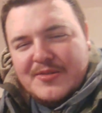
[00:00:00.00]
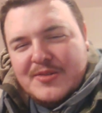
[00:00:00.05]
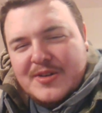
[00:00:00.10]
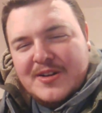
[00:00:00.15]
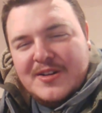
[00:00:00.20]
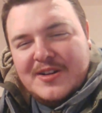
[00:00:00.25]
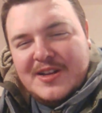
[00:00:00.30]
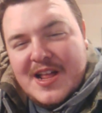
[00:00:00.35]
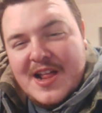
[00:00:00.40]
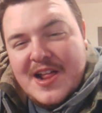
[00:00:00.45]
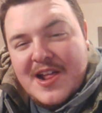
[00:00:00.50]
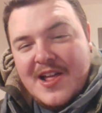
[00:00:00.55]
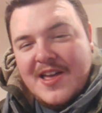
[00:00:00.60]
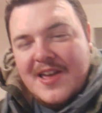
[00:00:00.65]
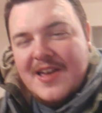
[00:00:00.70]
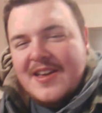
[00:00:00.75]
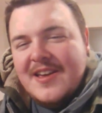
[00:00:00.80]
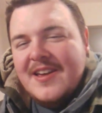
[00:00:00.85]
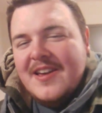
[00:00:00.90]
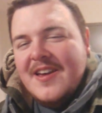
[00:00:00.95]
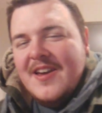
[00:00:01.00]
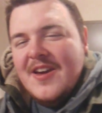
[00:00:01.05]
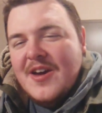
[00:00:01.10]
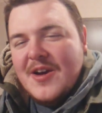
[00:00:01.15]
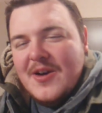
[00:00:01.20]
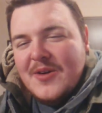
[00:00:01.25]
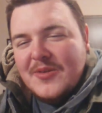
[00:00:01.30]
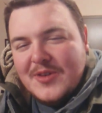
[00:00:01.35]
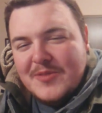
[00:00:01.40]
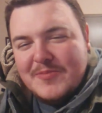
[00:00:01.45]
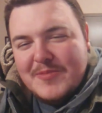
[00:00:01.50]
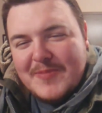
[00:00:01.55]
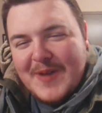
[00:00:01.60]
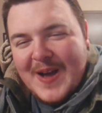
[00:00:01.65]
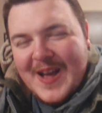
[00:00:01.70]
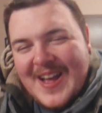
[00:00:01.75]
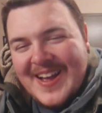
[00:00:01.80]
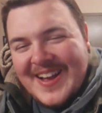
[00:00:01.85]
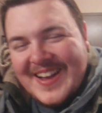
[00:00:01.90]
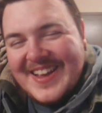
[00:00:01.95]
Alright, well,
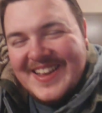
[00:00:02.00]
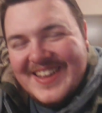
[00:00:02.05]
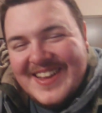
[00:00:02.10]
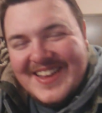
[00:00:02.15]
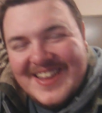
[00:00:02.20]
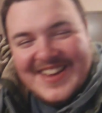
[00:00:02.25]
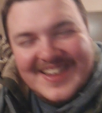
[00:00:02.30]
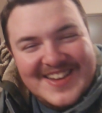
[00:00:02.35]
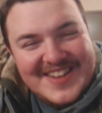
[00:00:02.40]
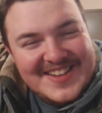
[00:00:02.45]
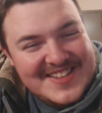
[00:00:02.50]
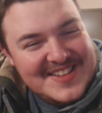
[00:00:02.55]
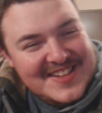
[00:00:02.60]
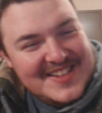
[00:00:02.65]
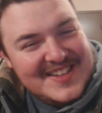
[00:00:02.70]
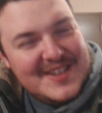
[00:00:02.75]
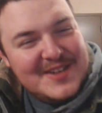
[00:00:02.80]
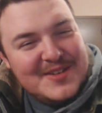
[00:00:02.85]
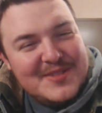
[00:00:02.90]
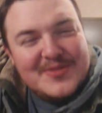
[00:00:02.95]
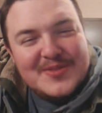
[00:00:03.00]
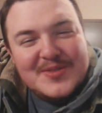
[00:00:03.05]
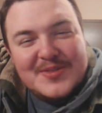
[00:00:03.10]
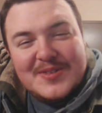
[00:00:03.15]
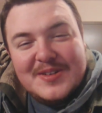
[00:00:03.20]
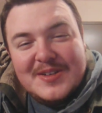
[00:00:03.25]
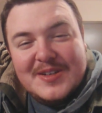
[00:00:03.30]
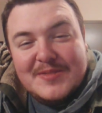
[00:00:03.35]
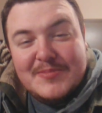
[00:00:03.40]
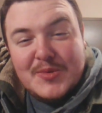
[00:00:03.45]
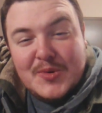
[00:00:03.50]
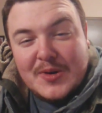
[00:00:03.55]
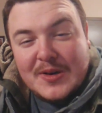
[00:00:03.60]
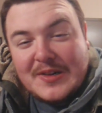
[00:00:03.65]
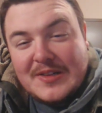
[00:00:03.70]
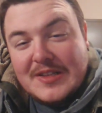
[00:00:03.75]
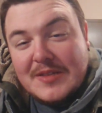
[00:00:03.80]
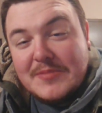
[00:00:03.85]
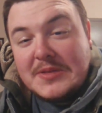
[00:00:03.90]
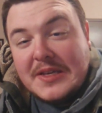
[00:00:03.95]
we'll be back later
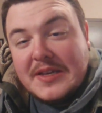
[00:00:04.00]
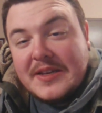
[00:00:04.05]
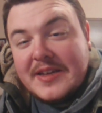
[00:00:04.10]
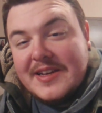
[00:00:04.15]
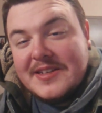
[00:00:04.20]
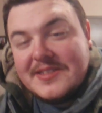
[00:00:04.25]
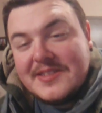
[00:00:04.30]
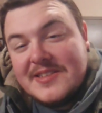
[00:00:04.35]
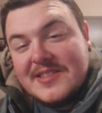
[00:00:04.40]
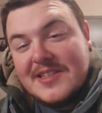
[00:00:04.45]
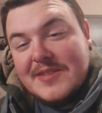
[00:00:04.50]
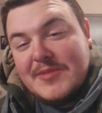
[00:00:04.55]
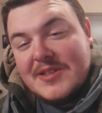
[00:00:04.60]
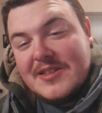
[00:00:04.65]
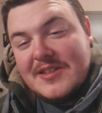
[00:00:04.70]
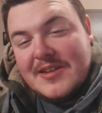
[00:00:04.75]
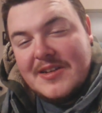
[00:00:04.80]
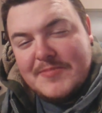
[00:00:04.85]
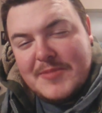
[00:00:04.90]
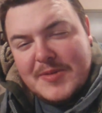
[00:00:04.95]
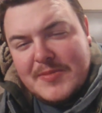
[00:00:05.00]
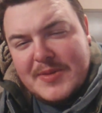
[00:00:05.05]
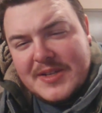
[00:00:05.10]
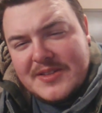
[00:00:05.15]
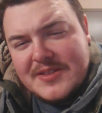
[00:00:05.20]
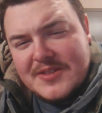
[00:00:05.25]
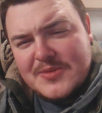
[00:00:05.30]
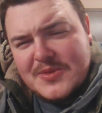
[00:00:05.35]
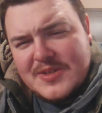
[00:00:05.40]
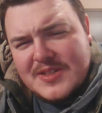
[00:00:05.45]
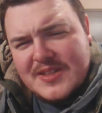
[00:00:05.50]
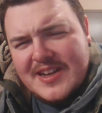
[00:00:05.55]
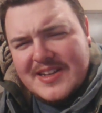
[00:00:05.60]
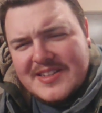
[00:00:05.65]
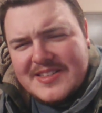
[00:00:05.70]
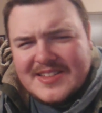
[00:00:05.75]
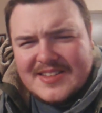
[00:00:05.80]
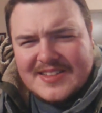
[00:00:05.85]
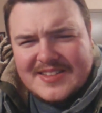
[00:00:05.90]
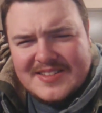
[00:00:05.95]
for more clips, I guess, because I'm gonna make
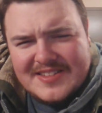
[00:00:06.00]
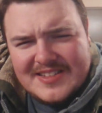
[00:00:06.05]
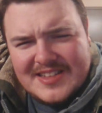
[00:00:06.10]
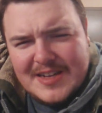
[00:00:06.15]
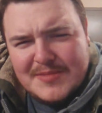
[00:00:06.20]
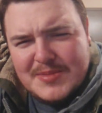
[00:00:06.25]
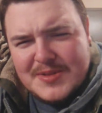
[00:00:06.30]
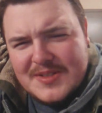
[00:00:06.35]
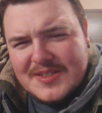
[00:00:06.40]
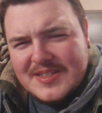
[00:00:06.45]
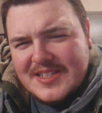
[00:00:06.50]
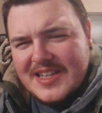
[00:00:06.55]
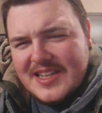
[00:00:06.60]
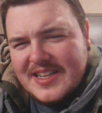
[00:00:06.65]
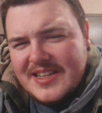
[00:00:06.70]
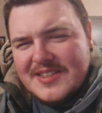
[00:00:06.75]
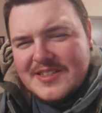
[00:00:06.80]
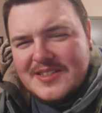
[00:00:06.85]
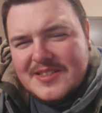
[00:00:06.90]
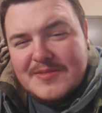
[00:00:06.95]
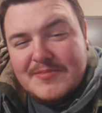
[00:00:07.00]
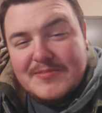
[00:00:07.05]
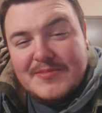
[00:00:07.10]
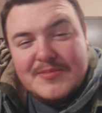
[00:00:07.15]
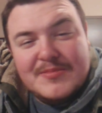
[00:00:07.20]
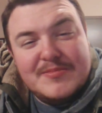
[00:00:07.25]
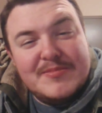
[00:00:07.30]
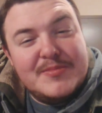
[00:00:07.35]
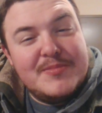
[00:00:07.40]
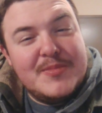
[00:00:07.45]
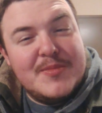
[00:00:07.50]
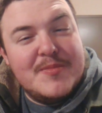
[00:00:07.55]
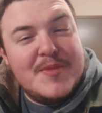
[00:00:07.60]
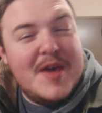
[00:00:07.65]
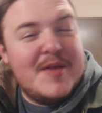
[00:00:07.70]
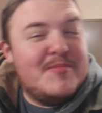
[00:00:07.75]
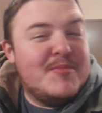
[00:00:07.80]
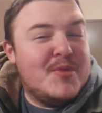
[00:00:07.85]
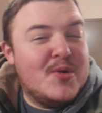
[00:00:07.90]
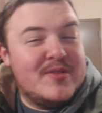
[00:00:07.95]
this one last a couple of days,
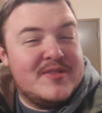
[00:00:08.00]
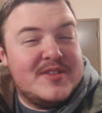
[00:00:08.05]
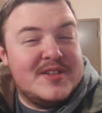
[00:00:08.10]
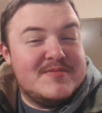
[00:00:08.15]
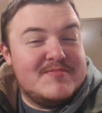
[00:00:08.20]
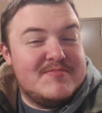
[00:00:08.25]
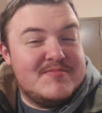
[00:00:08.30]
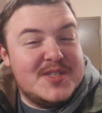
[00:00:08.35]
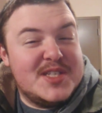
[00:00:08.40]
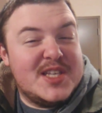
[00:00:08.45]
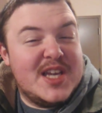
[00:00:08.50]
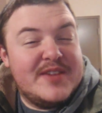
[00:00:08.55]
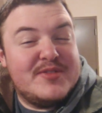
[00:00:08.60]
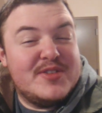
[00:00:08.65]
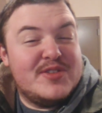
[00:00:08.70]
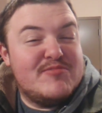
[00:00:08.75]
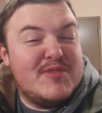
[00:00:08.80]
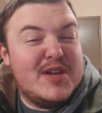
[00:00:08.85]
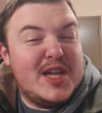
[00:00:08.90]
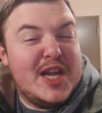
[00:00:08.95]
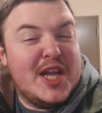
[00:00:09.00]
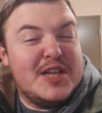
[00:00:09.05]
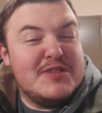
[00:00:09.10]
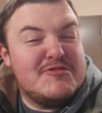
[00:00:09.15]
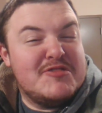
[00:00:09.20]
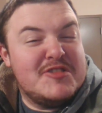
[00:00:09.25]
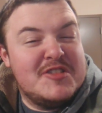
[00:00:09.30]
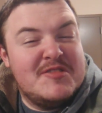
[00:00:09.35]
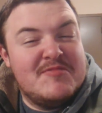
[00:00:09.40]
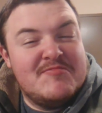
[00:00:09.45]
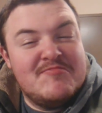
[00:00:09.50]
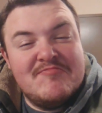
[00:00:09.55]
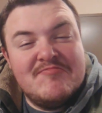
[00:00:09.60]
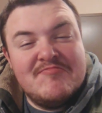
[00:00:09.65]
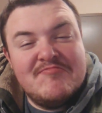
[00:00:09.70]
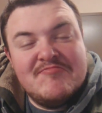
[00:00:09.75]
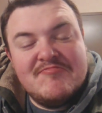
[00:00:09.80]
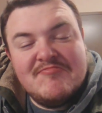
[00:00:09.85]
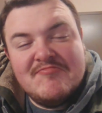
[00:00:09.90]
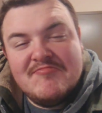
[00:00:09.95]
and more than 7
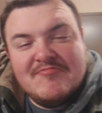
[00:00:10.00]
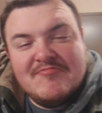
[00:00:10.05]
minutes.